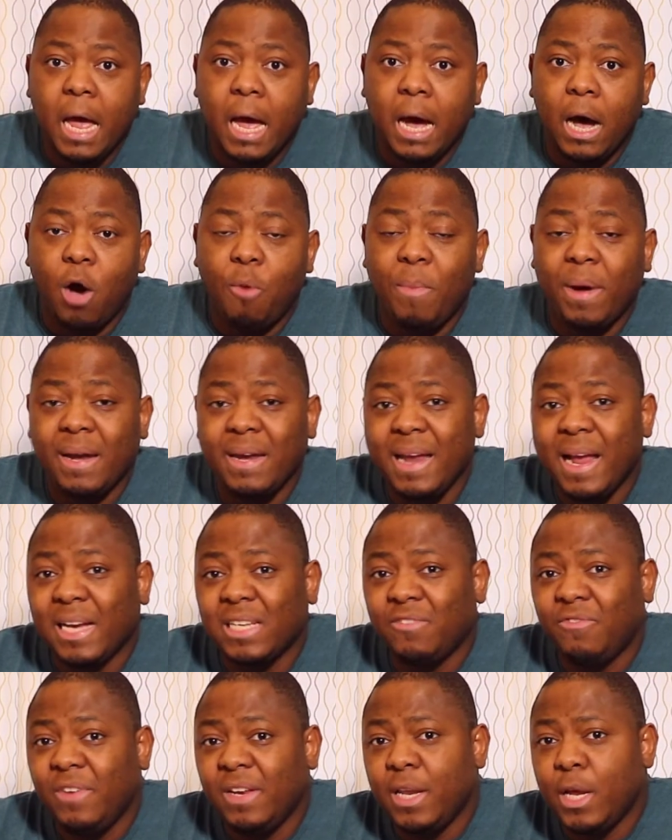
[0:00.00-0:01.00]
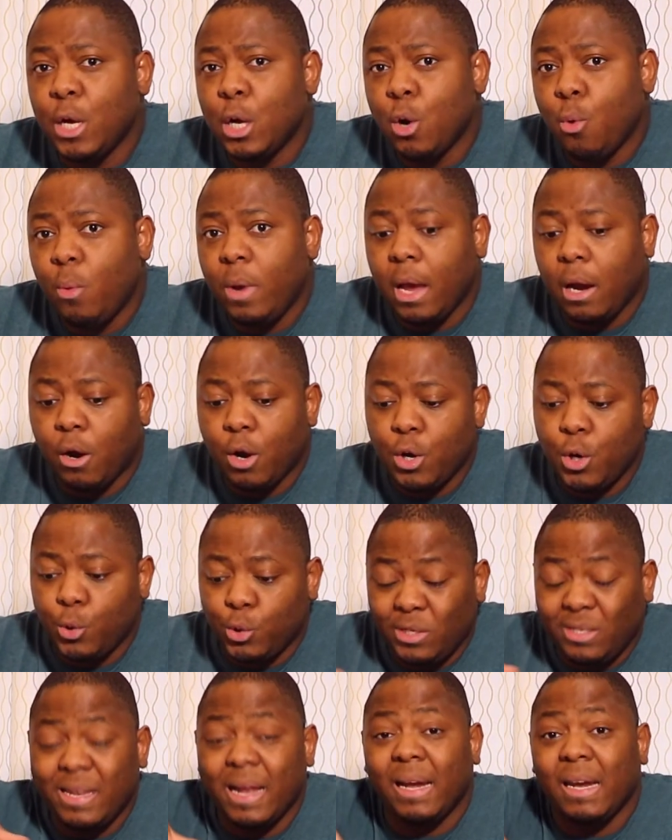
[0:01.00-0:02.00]
On my next video, we are gonna
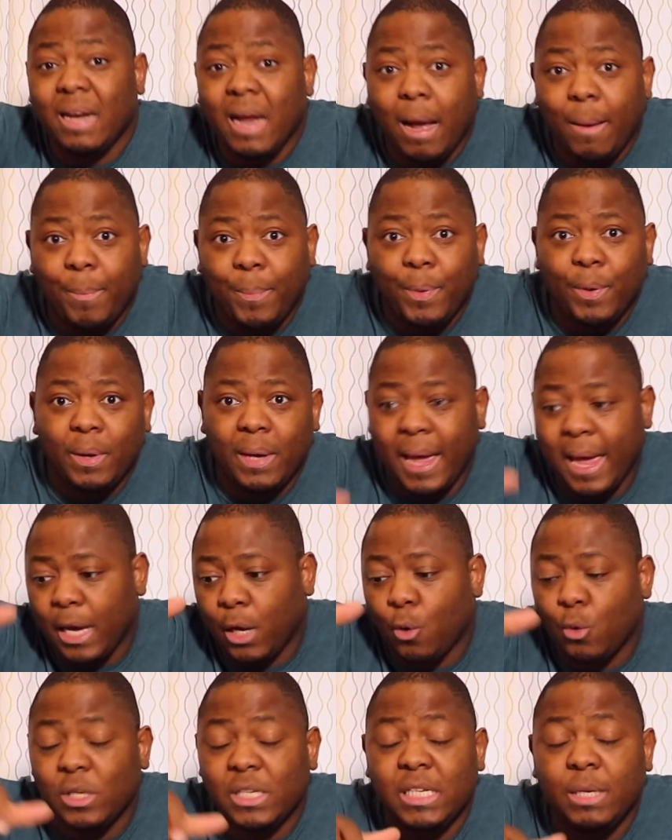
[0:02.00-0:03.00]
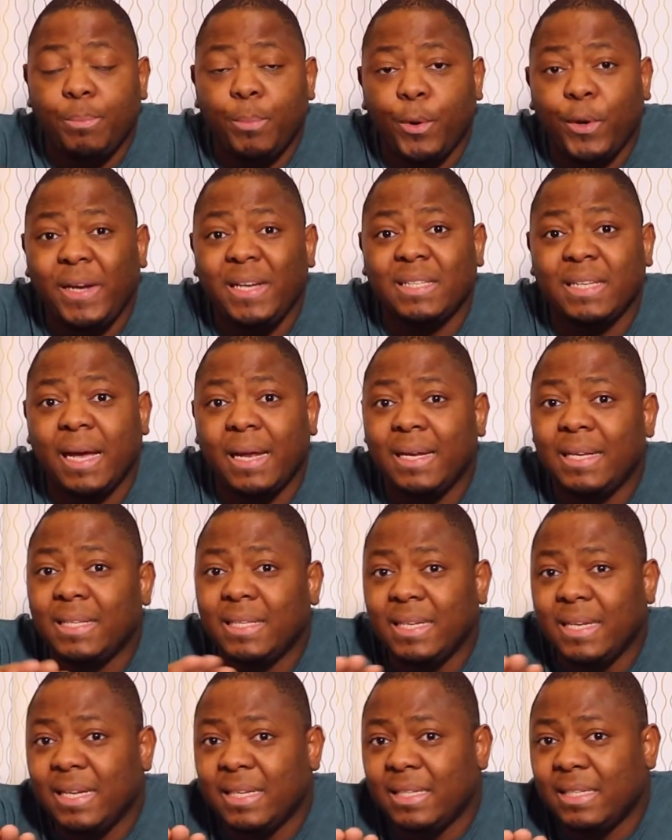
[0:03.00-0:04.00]
set it up and go deeper inside and
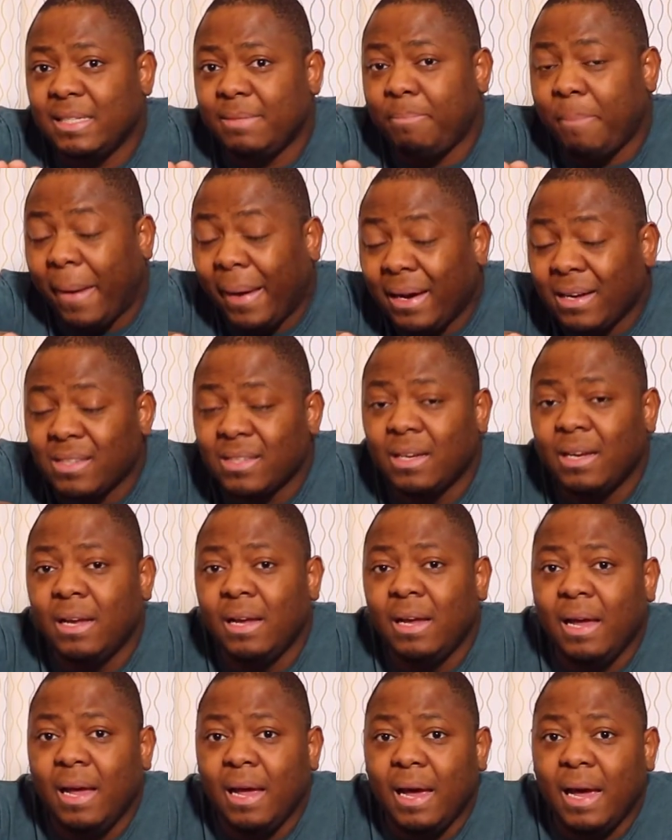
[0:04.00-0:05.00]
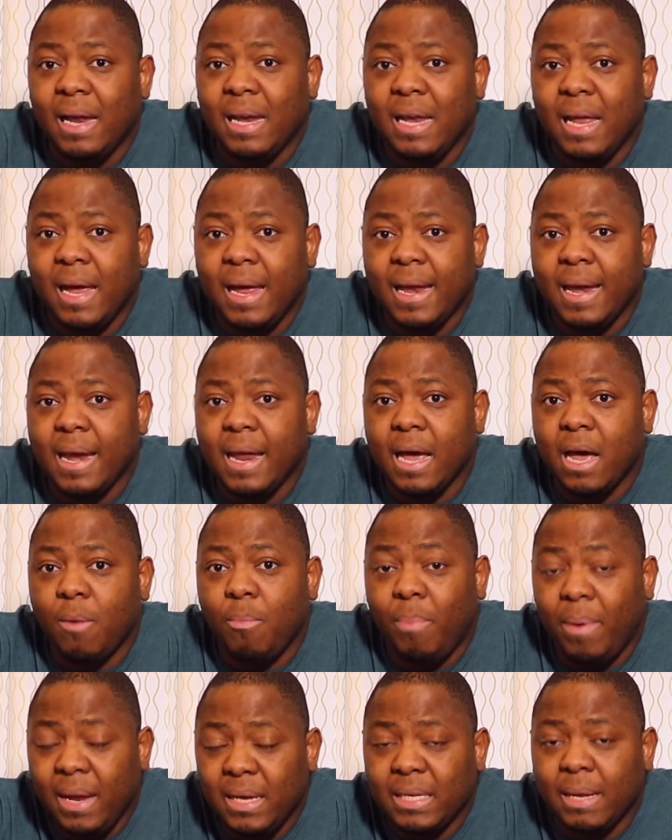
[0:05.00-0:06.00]
see the specs, and then
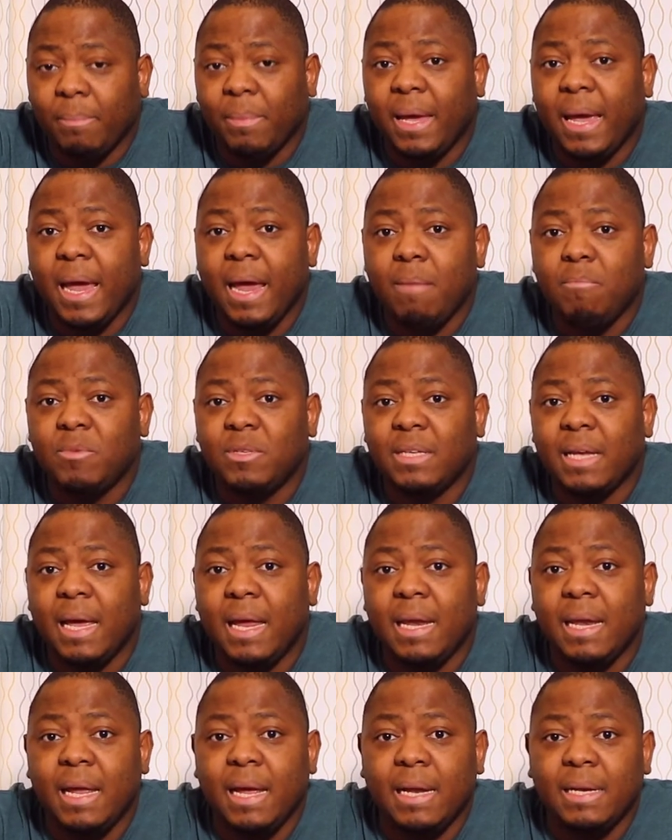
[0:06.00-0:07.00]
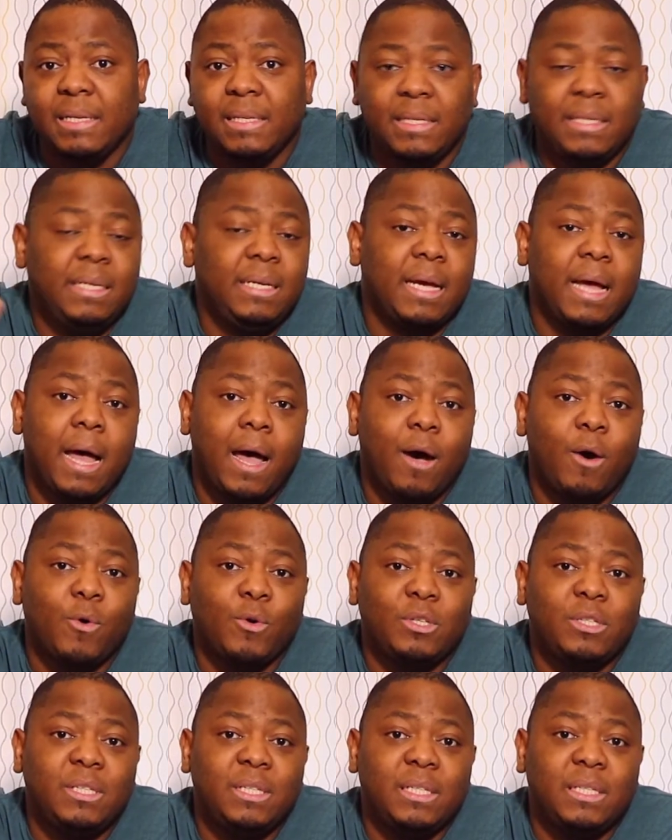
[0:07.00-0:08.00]
play some games, and then see
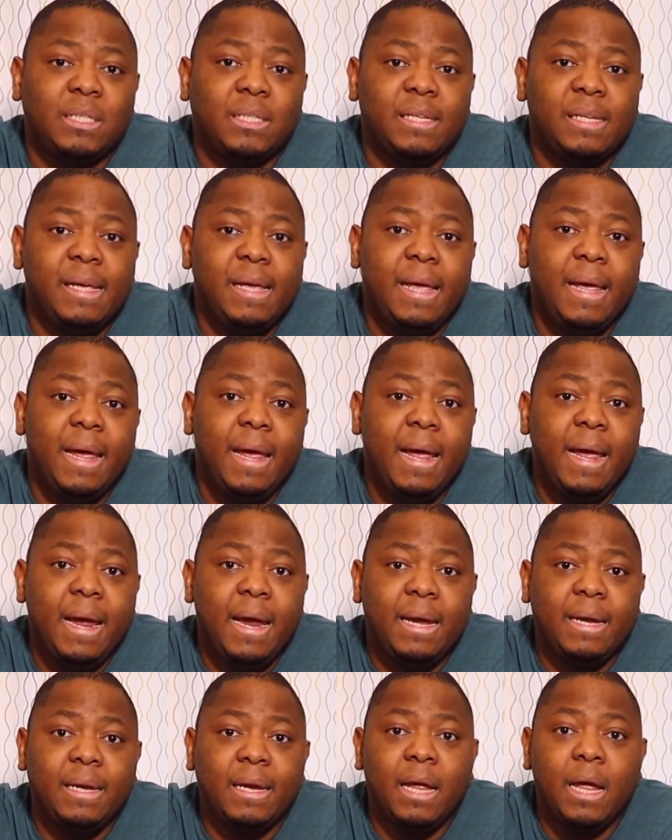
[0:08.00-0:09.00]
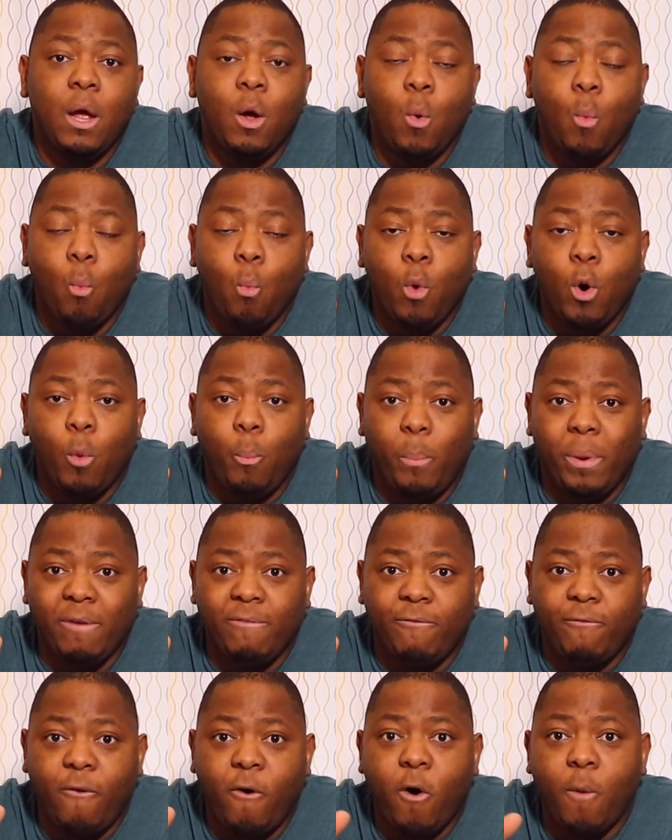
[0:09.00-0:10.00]
how it will
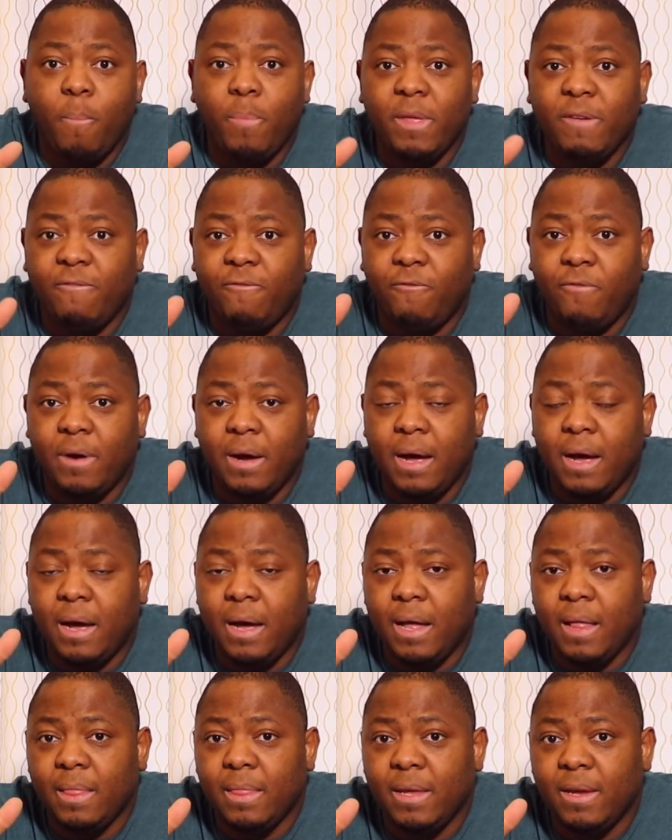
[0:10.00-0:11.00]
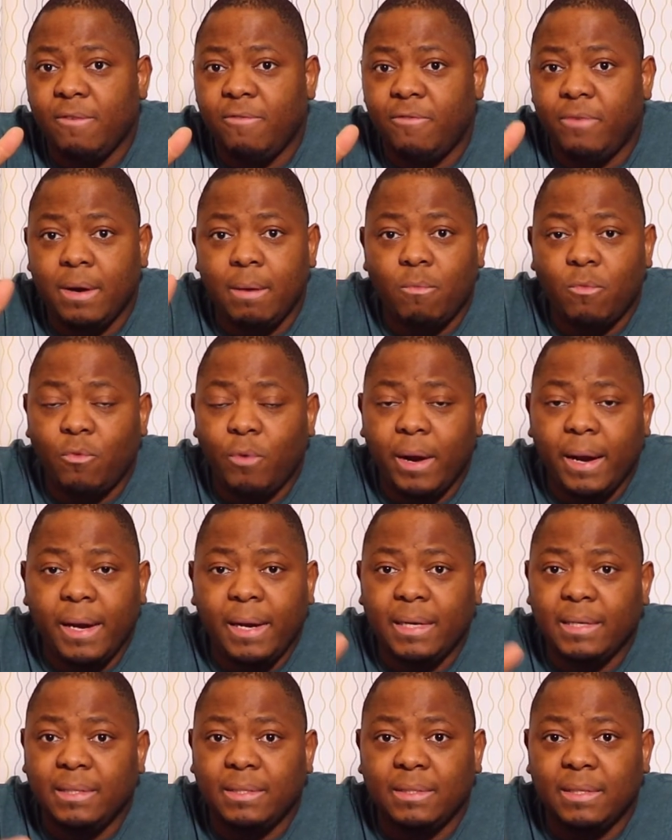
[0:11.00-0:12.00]
perform, the frame
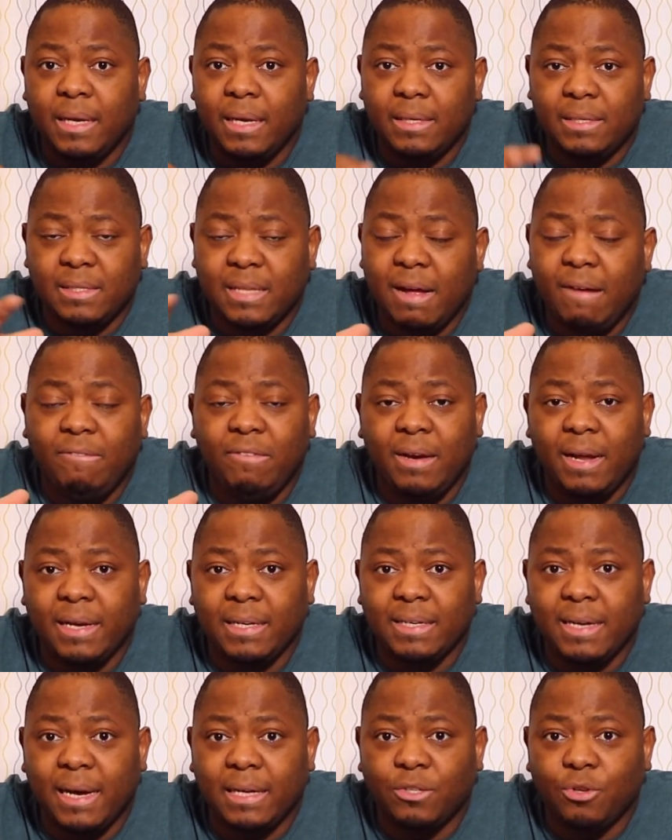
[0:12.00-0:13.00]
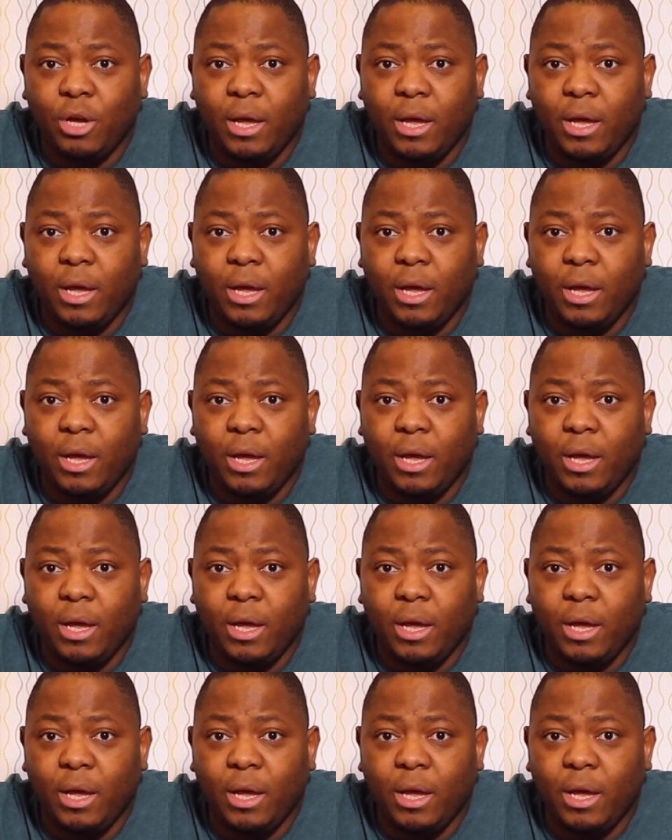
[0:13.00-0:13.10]
rate and stuff like that.